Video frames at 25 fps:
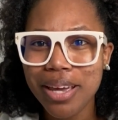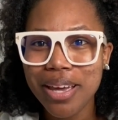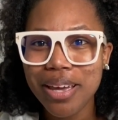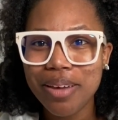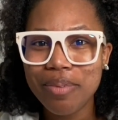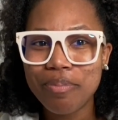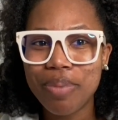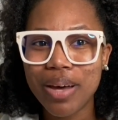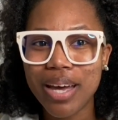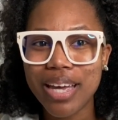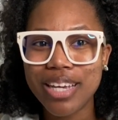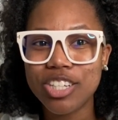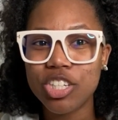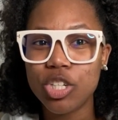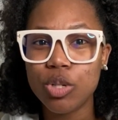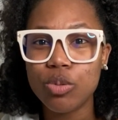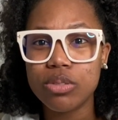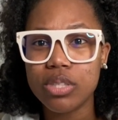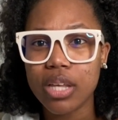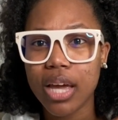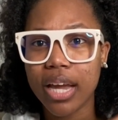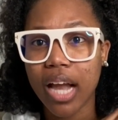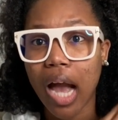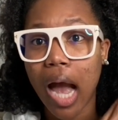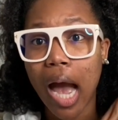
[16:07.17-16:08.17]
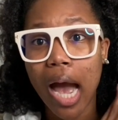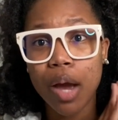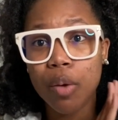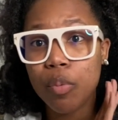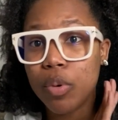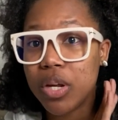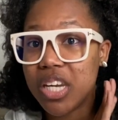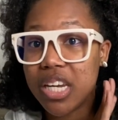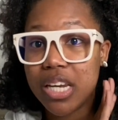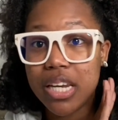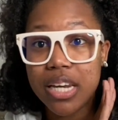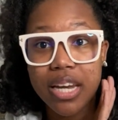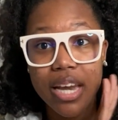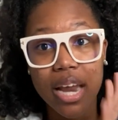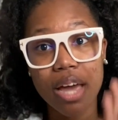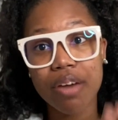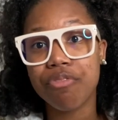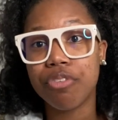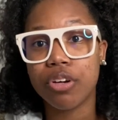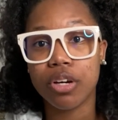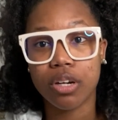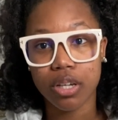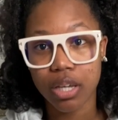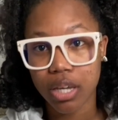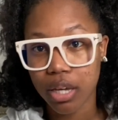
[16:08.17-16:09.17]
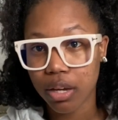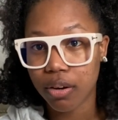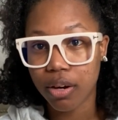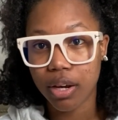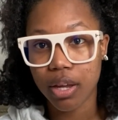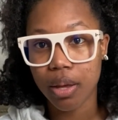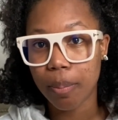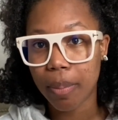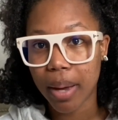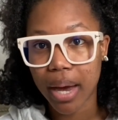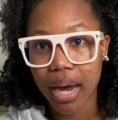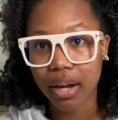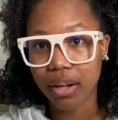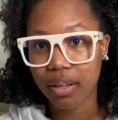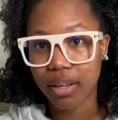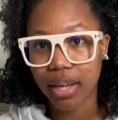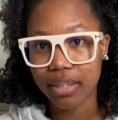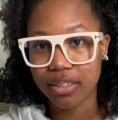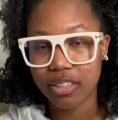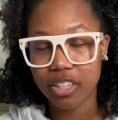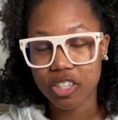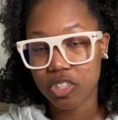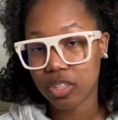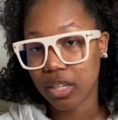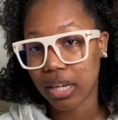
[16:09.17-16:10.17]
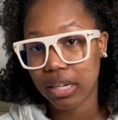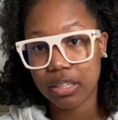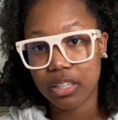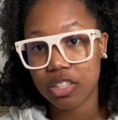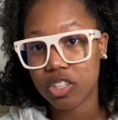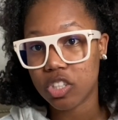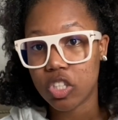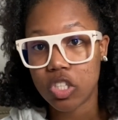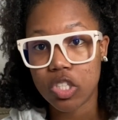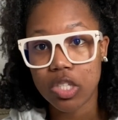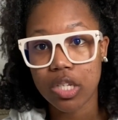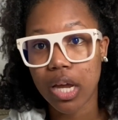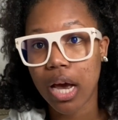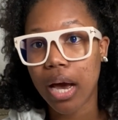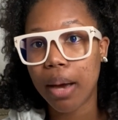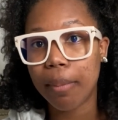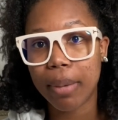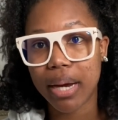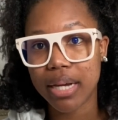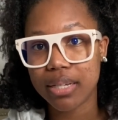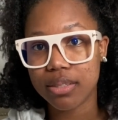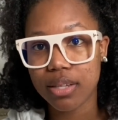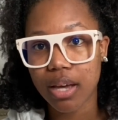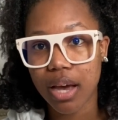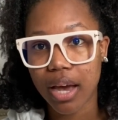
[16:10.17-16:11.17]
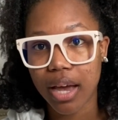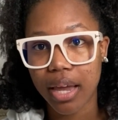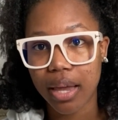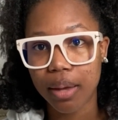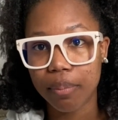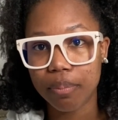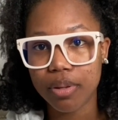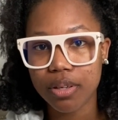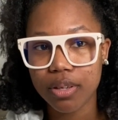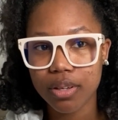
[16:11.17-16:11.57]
but she was like, I would never carry a bag like this is not my type,